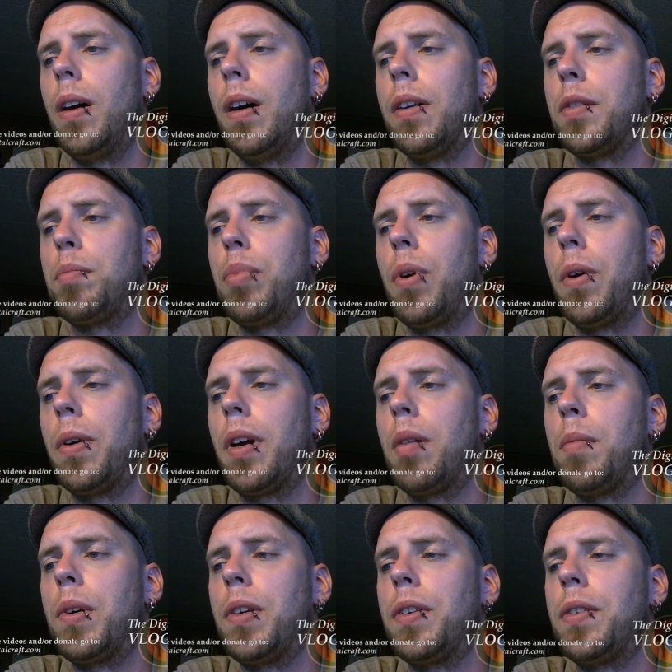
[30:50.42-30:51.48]
Us
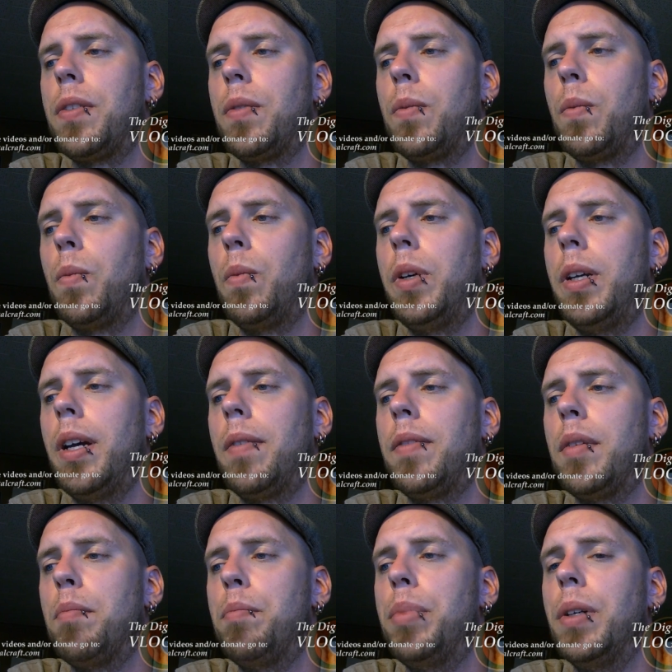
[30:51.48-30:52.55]
programmers, we have
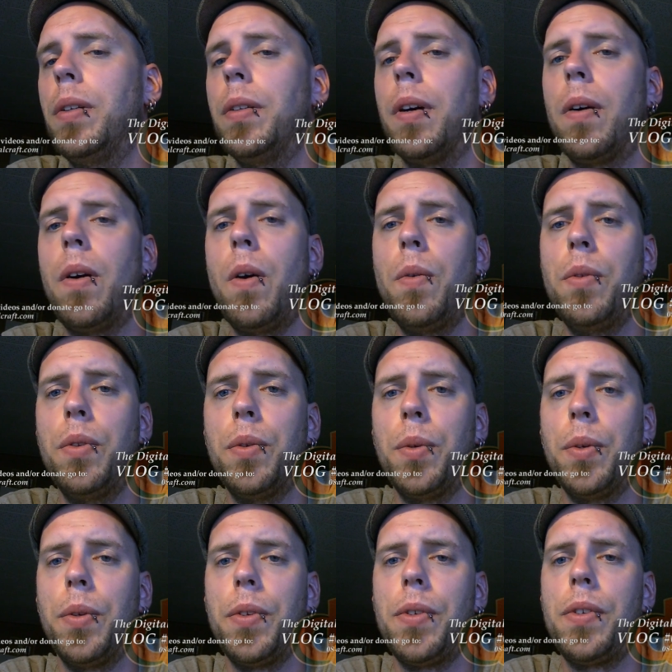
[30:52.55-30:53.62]
to build our own
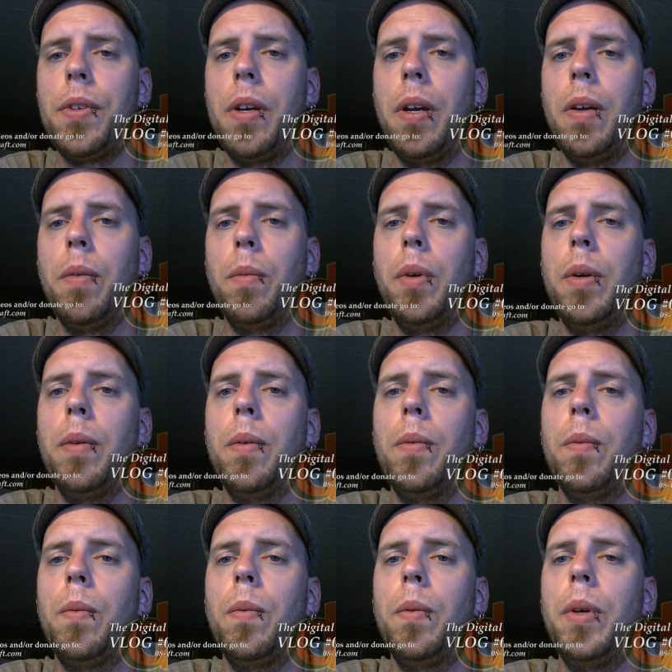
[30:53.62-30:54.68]
tools, and
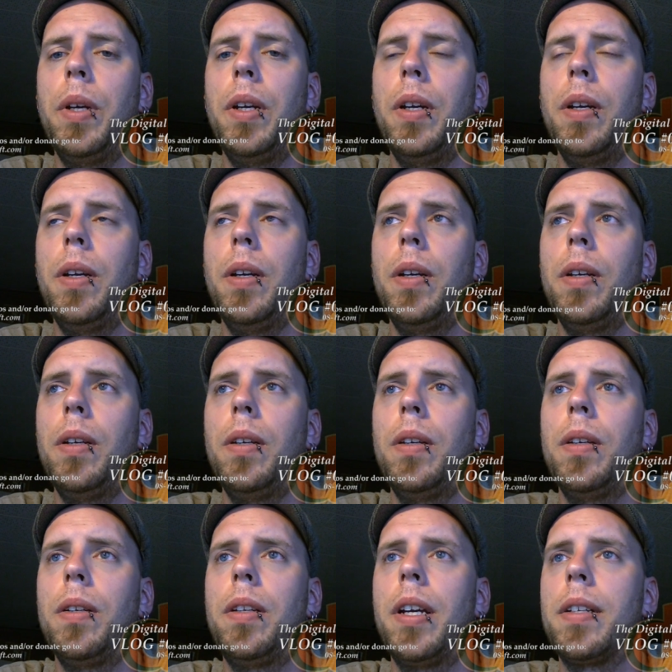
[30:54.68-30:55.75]

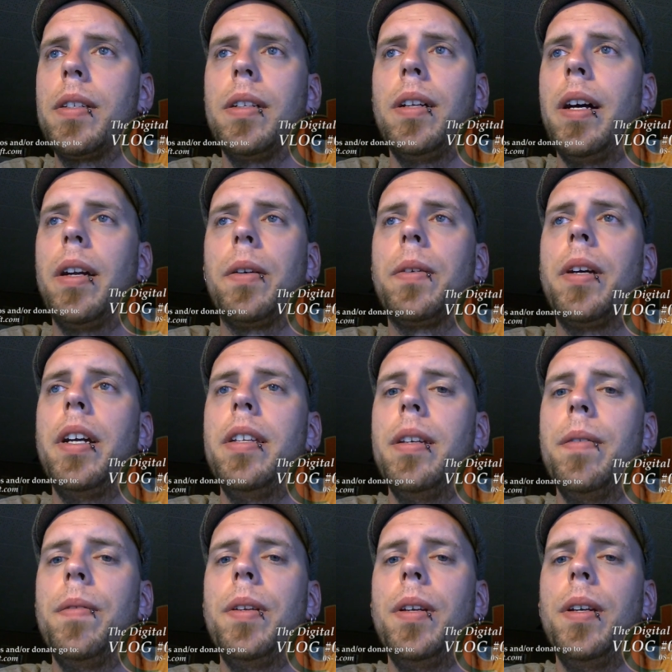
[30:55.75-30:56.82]
it takes a lot of
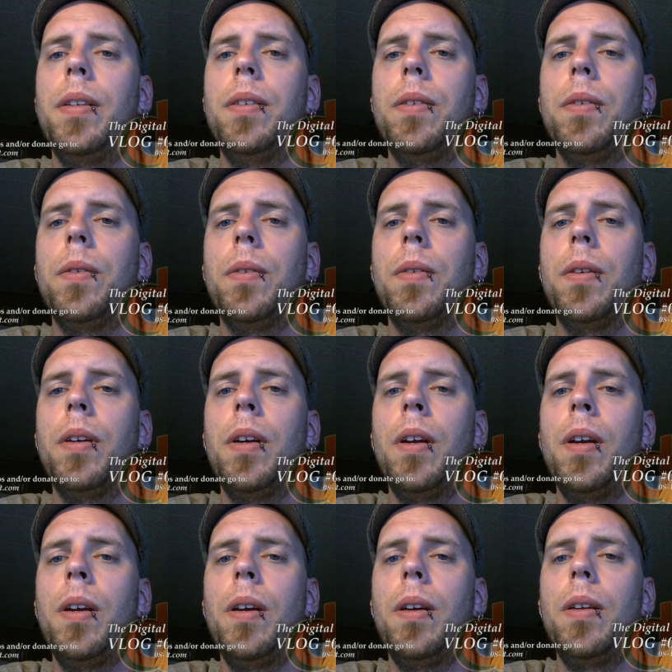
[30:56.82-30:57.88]
creativity to
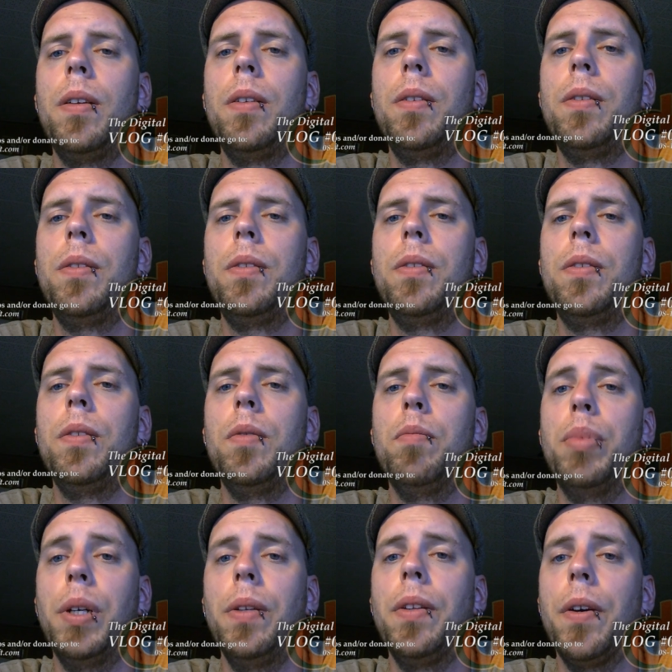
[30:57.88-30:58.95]

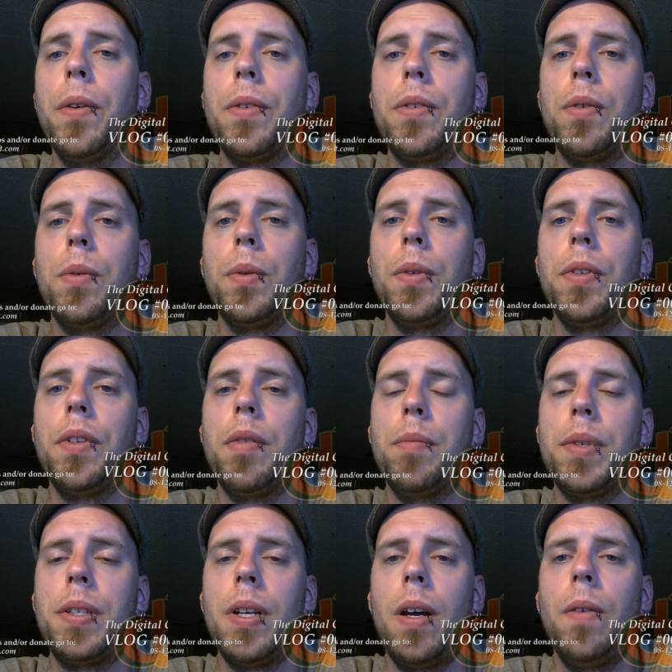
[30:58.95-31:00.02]
build those tools
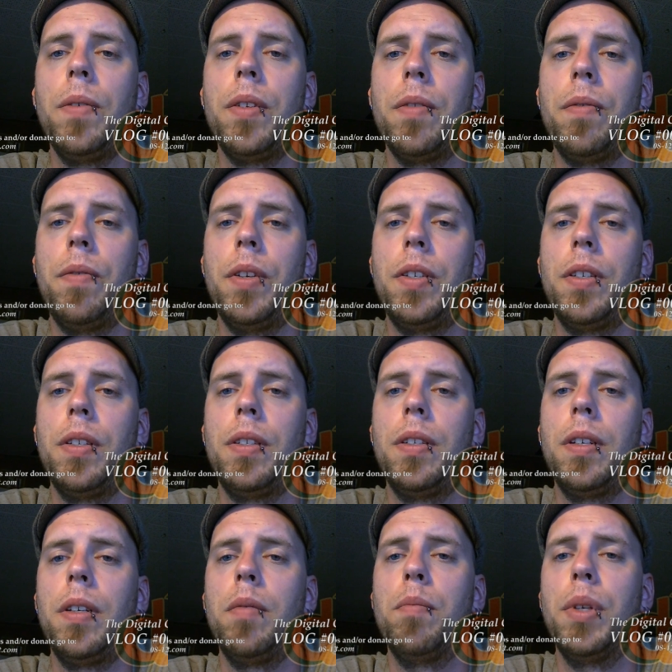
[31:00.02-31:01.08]
themselves
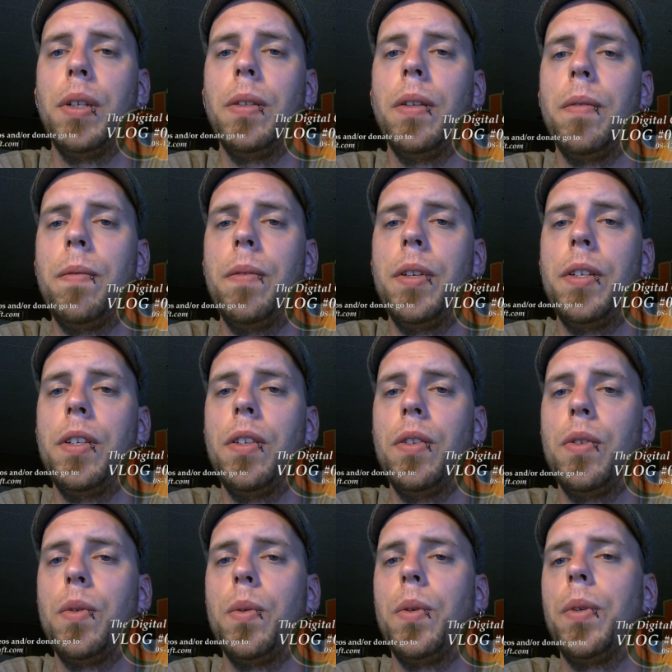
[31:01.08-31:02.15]
efficiently, build
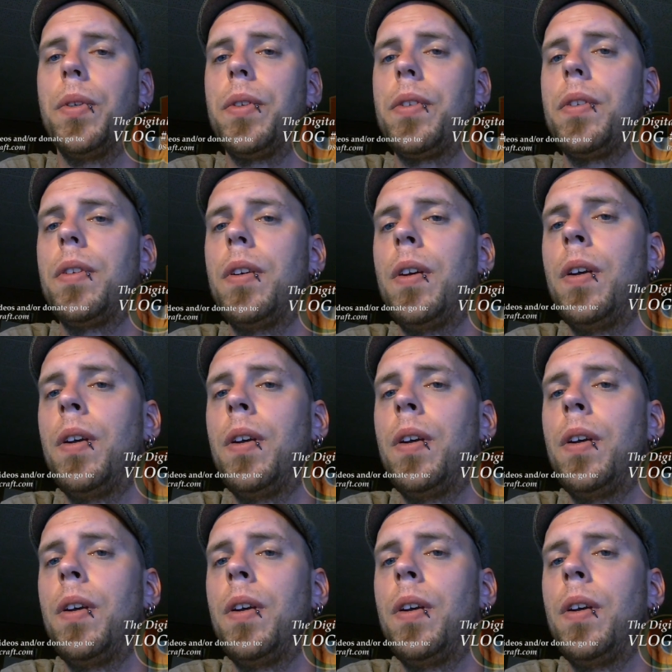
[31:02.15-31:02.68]
efficient tools.